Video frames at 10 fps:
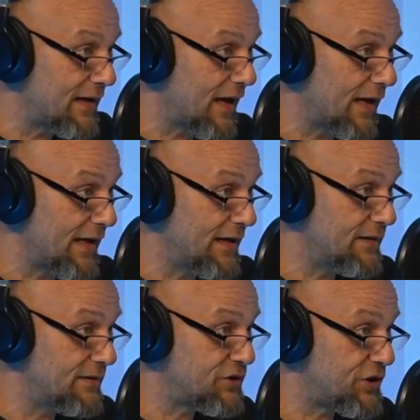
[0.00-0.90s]

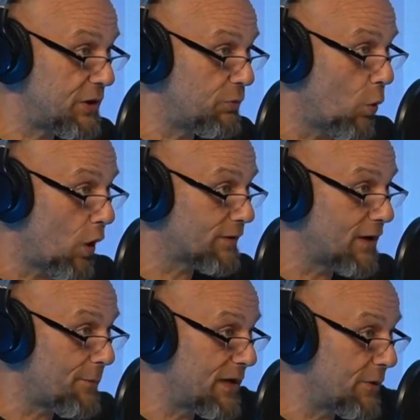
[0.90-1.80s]
and she walked
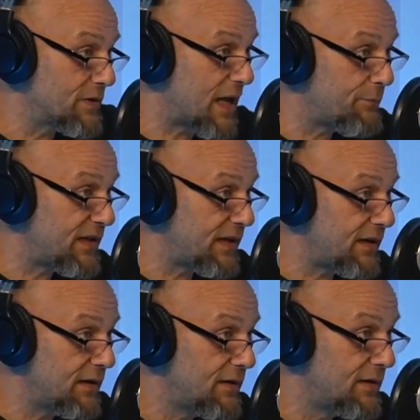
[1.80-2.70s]
up and it was empty.